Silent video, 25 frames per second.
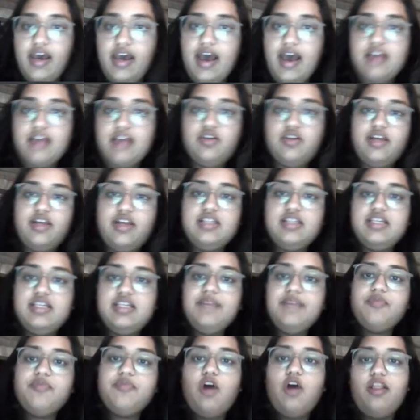As you can
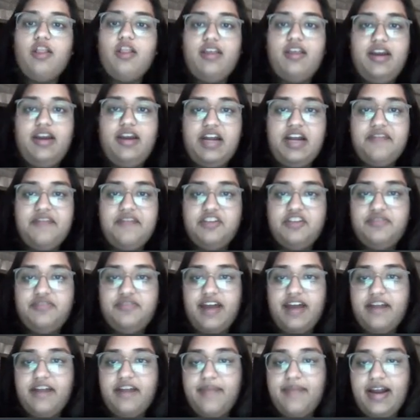see, all the data which
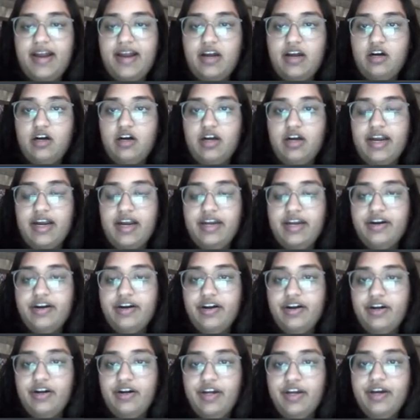we had
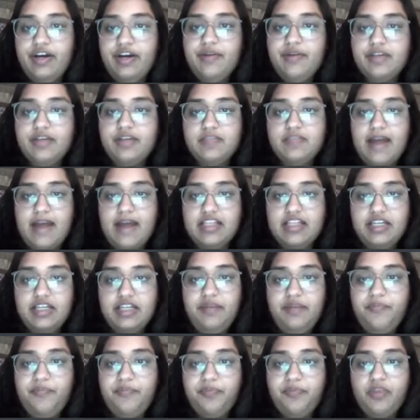entered earlier is
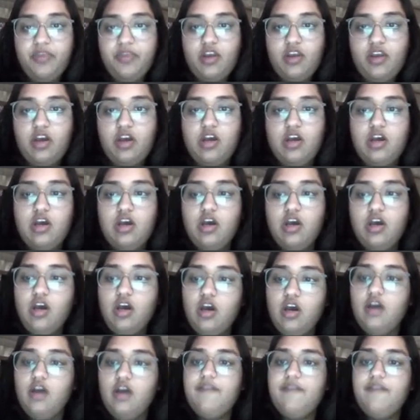matching.
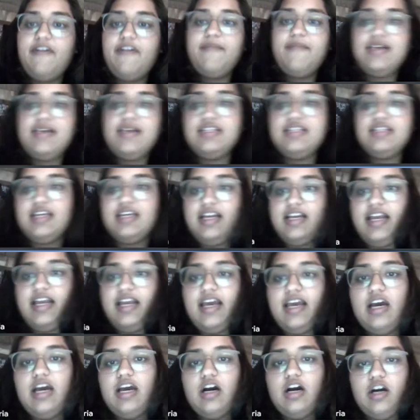We've
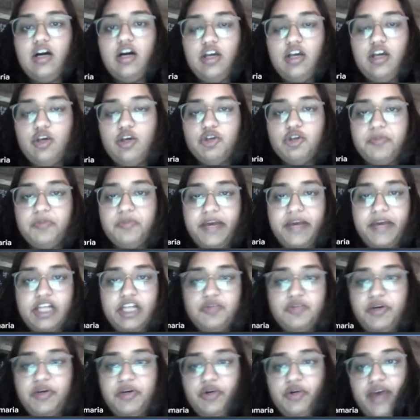basically used
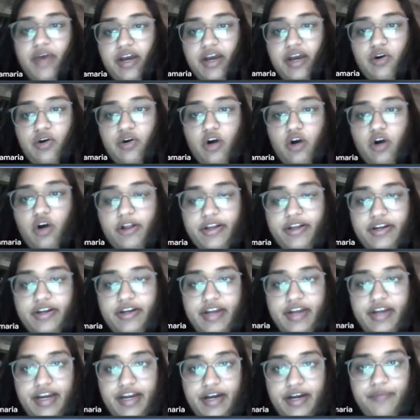PHP to echo all the
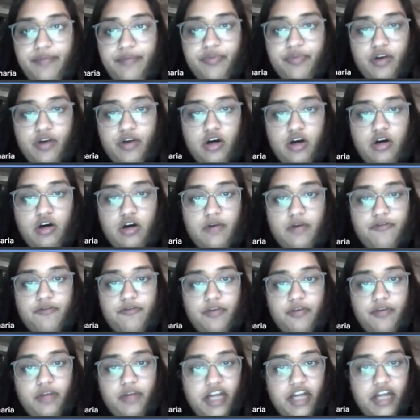data
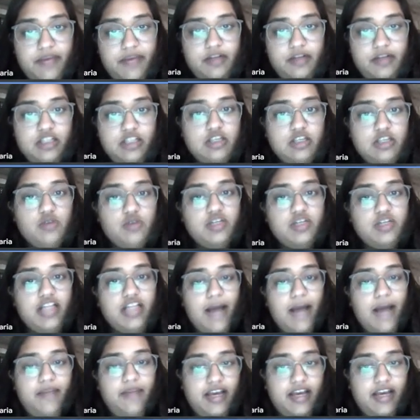from the tables using
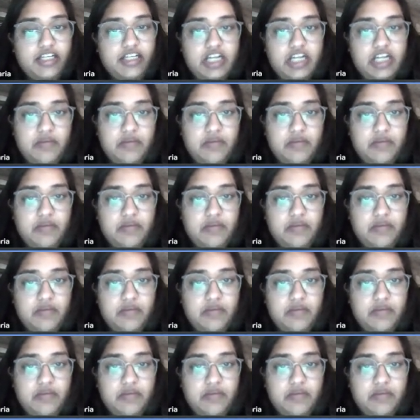the application